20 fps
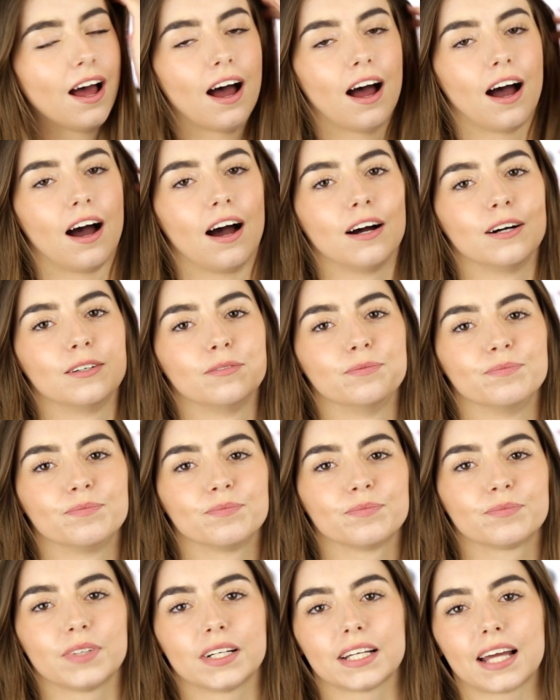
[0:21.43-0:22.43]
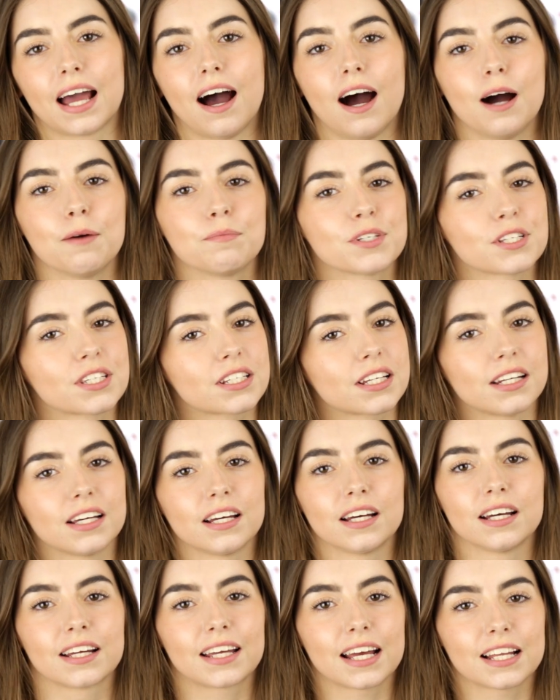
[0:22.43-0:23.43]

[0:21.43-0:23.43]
Um, but yeah, I'm just gonna